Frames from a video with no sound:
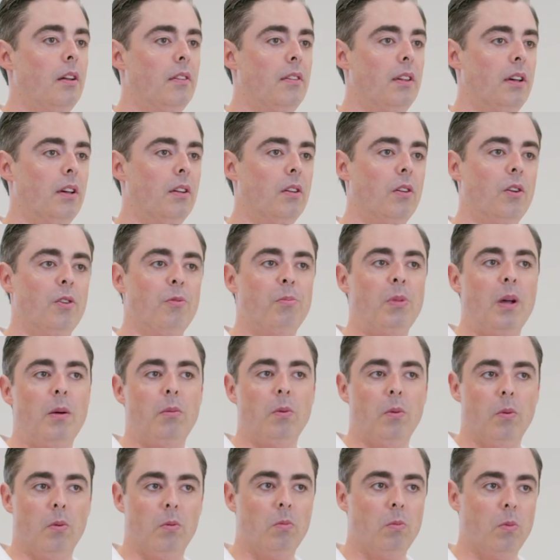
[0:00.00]
I think a lot of
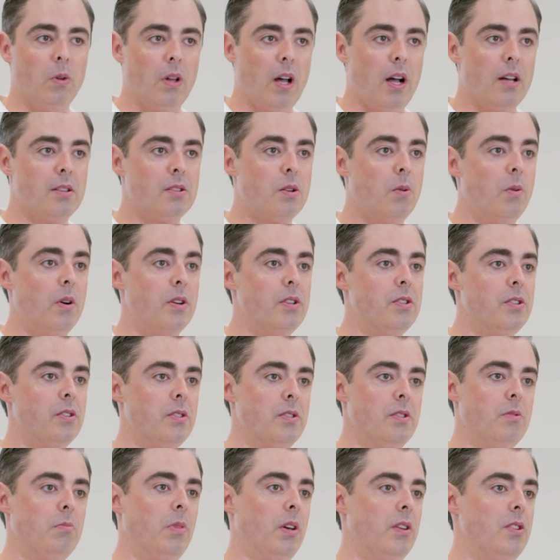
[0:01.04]
people will ask
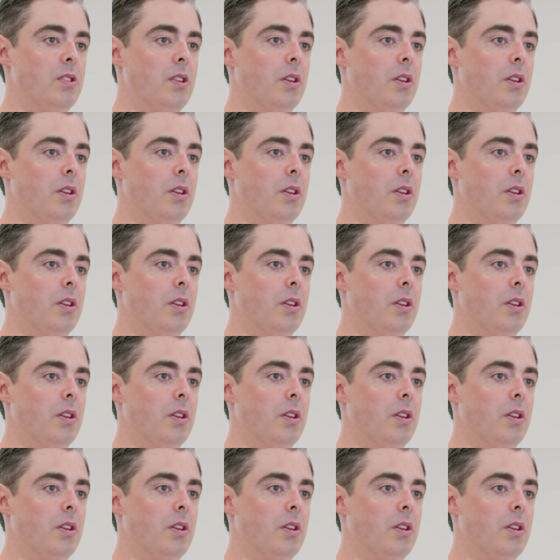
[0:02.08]
questions and be